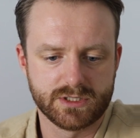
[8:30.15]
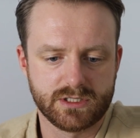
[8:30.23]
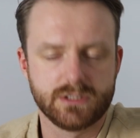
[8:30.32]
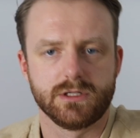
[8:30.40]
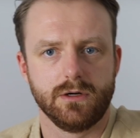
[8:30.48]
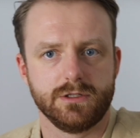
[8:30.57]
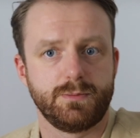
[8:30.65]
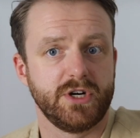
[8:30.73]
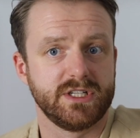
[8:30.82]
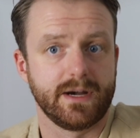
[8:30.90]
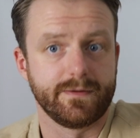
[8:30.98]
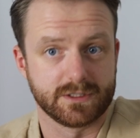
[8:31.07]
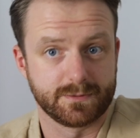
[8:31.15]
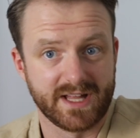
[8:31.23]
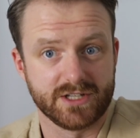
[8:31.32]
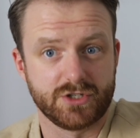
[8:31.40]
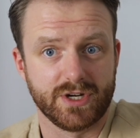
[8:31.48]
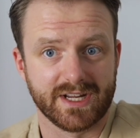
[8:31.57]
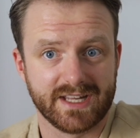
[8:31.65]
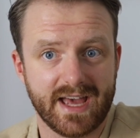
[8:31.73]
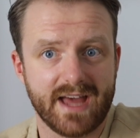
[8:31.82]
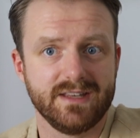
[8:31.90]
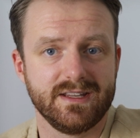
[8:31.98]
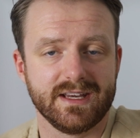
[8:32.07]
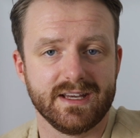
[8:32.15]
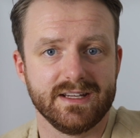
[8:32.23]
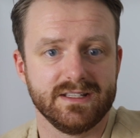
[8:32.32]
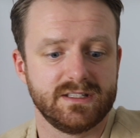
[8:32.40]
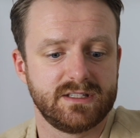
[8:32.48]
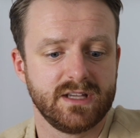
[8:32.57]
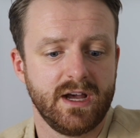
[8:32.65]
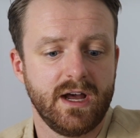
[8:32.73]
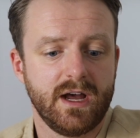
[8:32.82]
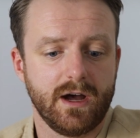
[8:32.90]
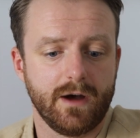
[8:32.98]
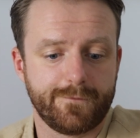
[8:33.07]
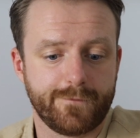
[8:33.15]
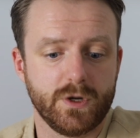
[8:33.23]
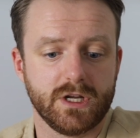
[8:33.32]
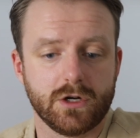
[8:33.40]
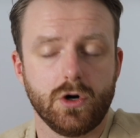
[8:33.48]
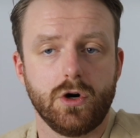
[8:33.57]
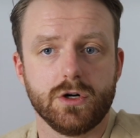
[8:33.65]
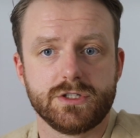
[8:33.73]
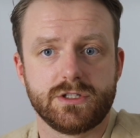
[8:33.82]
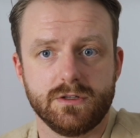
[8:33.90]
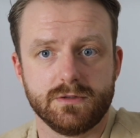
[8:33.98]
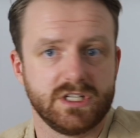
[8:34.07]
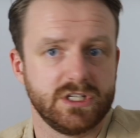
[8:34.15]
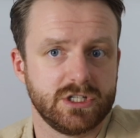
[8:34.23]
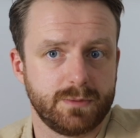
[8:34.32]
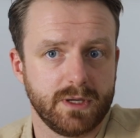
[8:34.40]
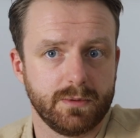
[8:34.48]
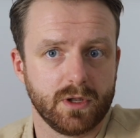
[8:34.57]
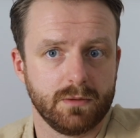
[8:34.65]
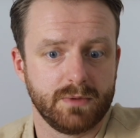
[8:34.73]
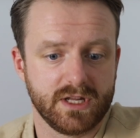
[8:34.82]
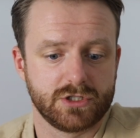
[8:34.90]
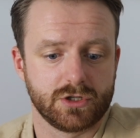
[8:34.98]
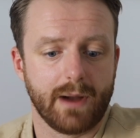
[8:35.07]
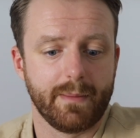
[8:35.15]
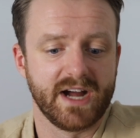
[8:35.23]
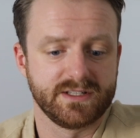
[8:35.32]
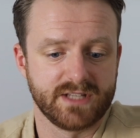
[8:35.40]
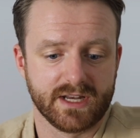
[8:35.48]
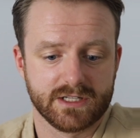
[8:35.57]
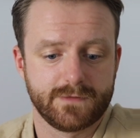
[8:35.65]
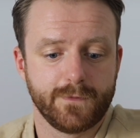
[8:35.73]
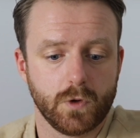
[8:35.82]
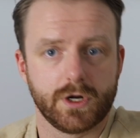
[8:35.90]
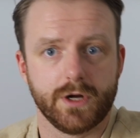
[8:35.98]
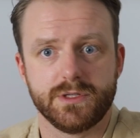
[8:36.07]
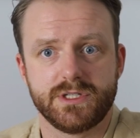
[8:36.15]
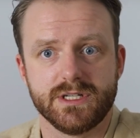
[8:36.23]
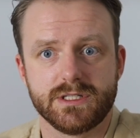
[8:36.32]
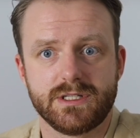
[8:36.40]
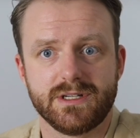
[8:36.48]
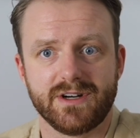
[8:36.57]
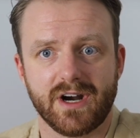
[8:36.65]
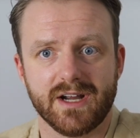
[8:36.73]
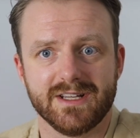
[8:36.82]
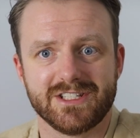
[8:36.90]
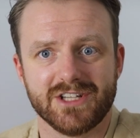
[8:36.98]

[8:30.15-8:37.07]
So it's pretty self-explanatory. Again, it is a free course that teaches people Instagram ads, and it's for coaches, right?